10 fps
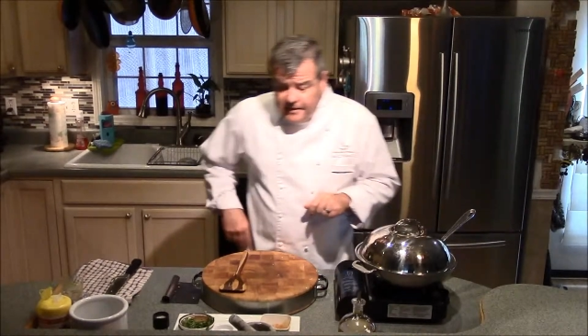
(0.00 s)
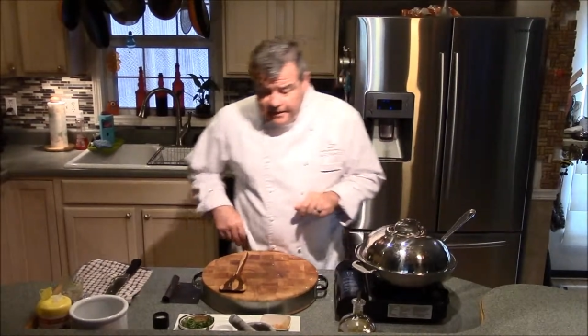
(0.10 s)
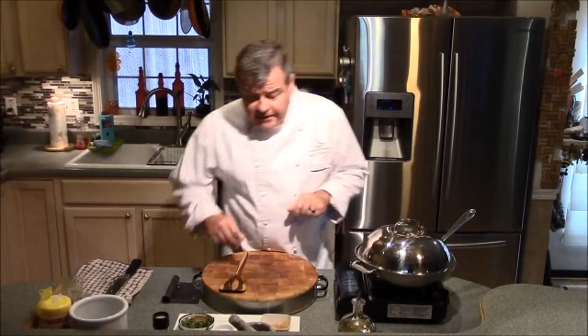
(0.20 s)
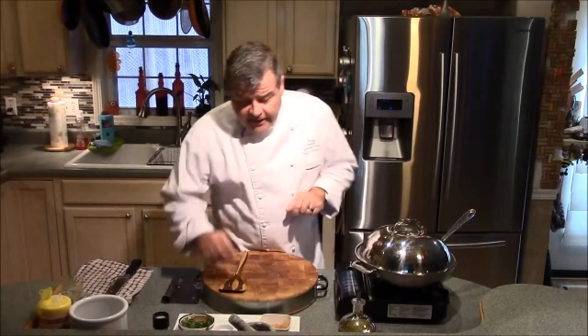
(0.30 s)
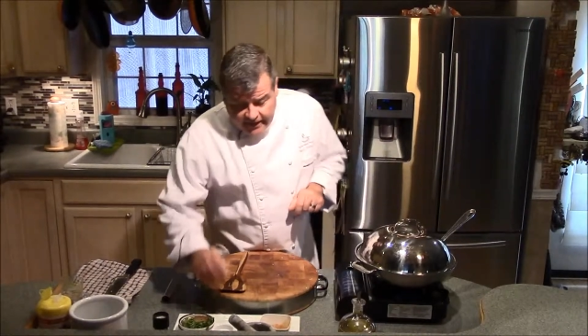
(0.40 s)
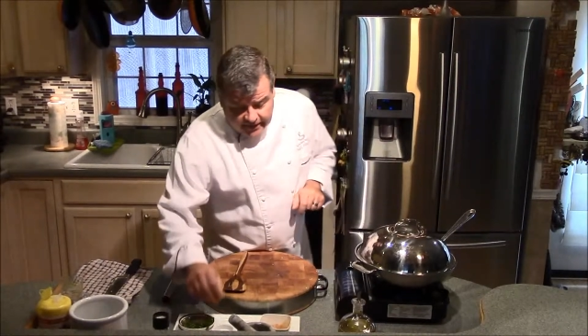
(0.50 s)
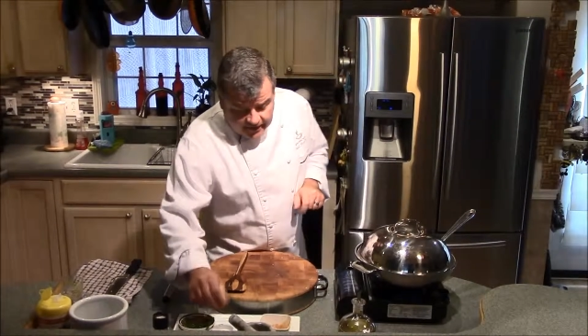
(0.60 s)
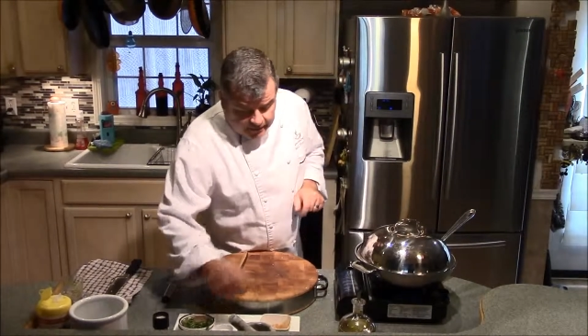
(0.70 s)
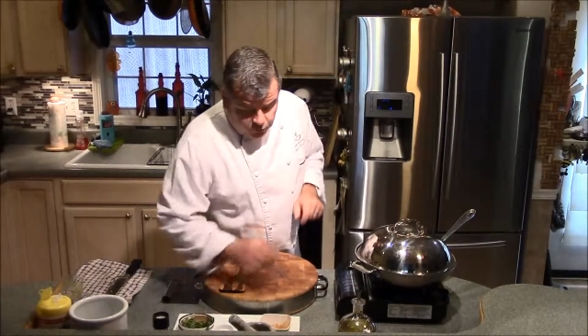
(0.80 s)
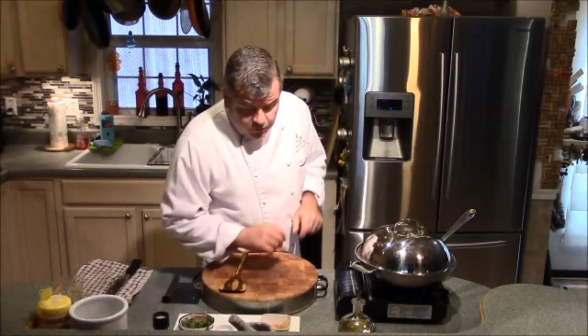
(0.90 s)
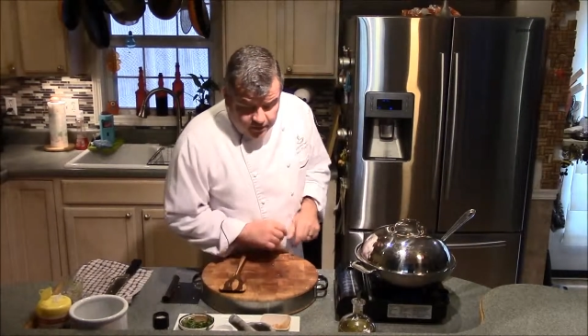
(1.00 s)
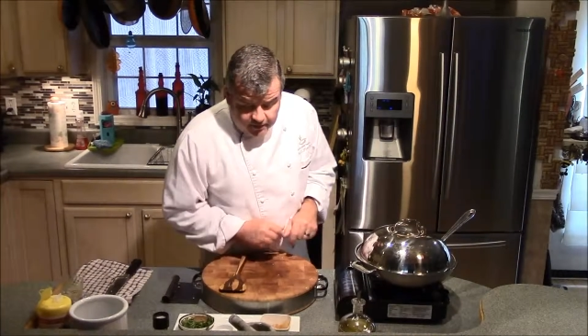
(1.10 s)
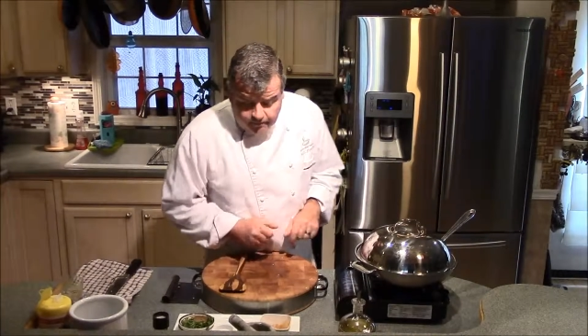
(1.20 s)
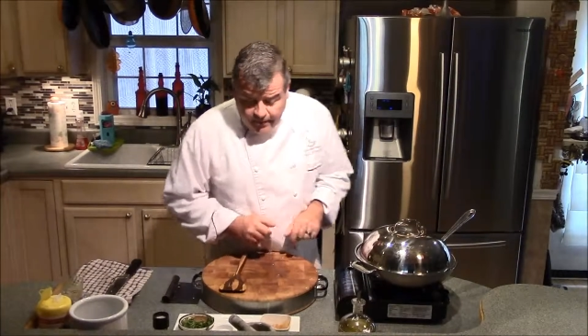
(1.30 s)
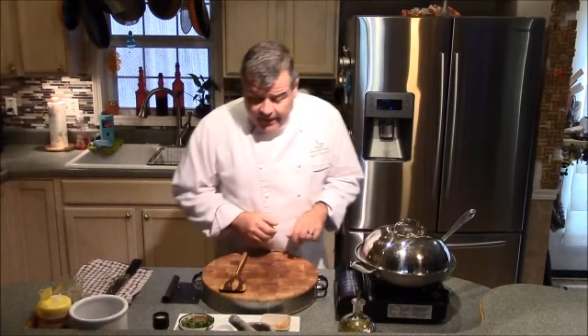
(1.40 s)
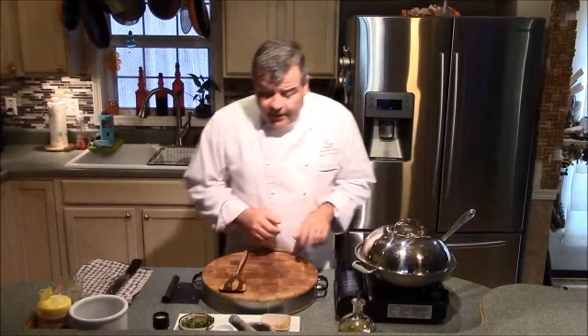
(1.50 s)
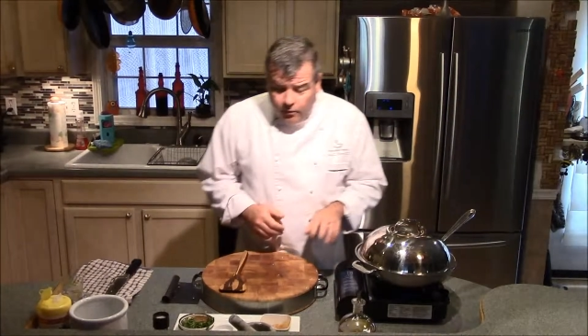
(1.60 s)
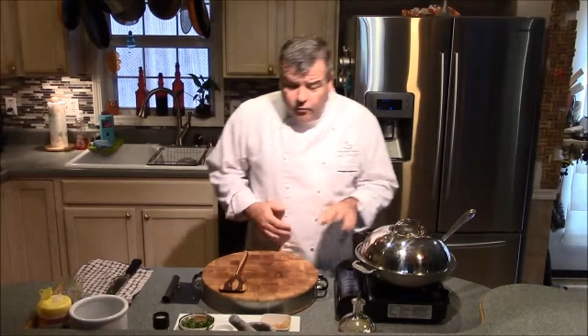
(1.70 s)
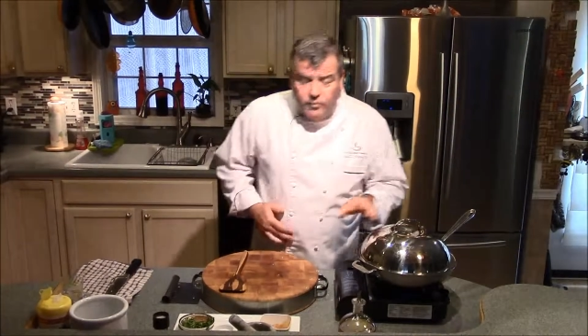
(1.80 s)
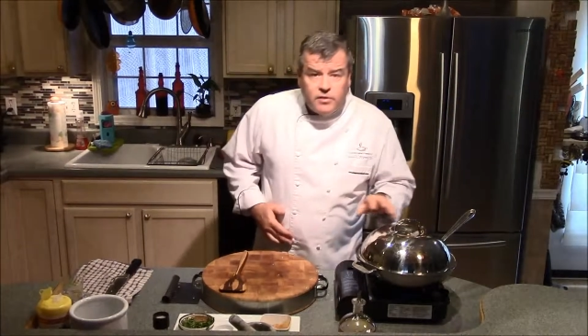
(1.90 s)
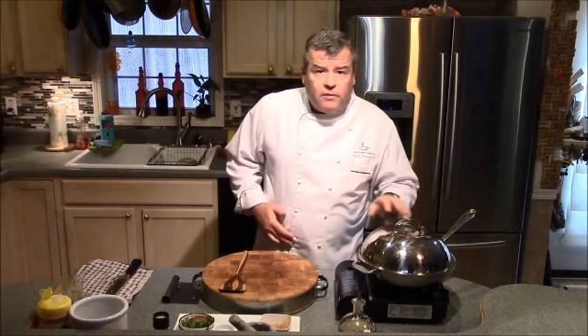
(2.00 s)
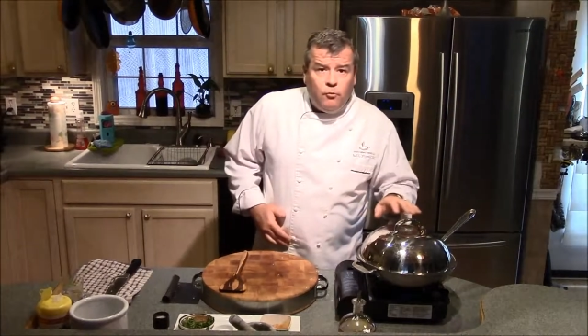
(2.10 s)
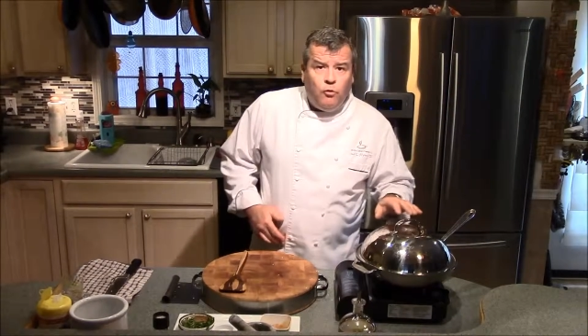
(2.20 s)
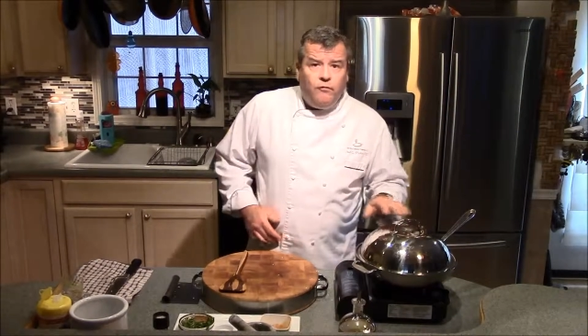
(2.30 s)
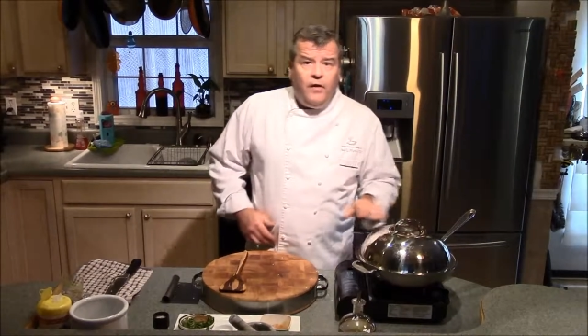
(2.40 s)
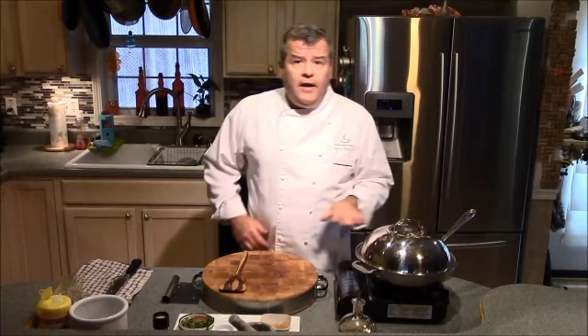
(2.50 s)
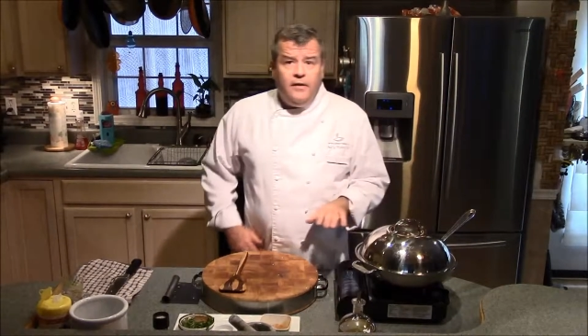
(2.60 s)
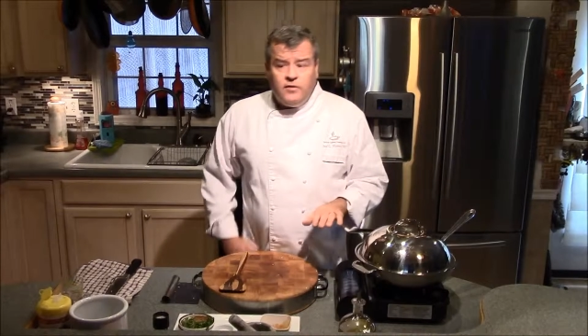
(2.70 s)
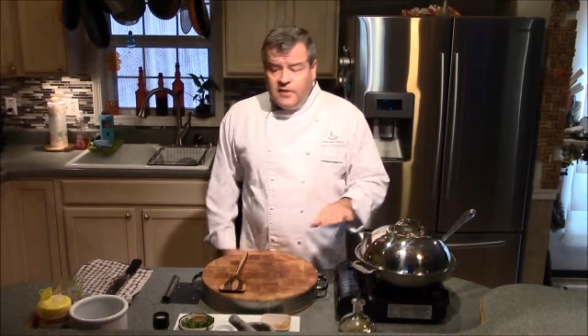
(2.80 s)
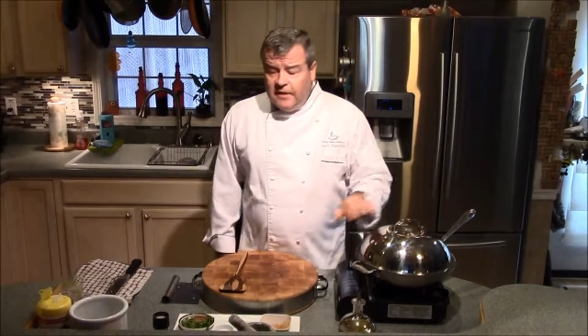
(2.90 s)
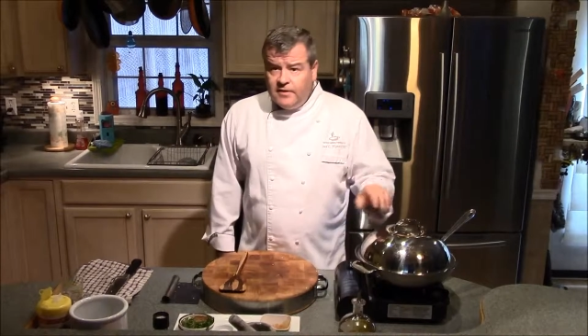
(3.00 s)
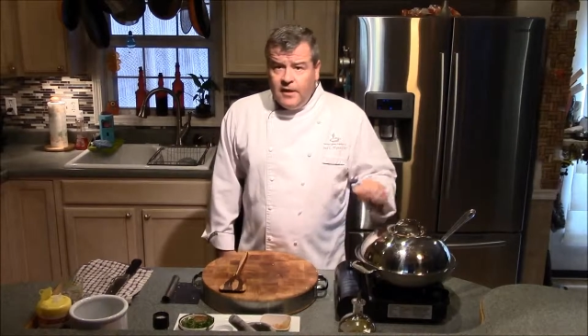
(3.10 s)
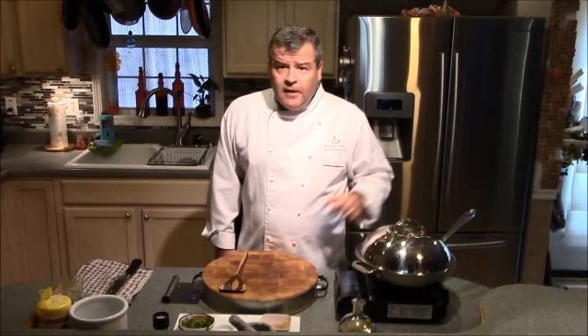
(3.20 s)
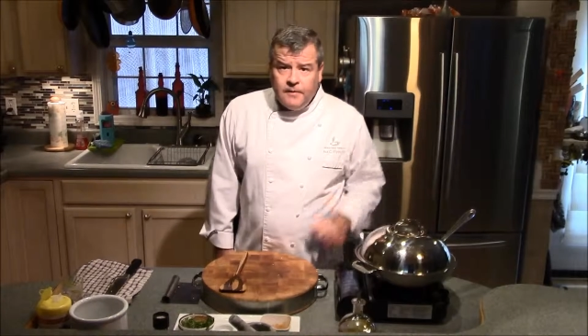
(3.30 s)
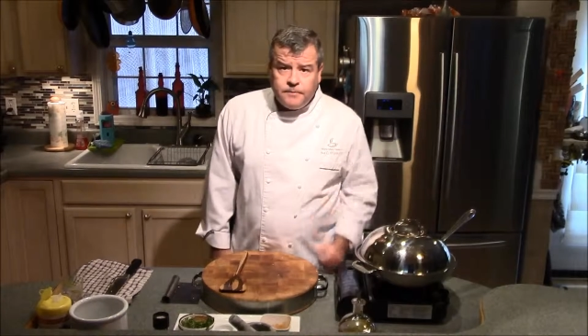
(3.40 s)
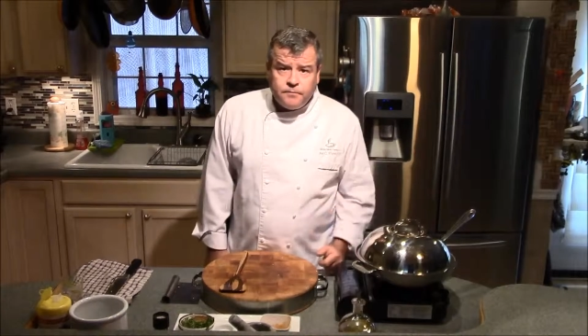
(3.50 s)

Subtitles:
And then we come back, we'll do some more final seasoning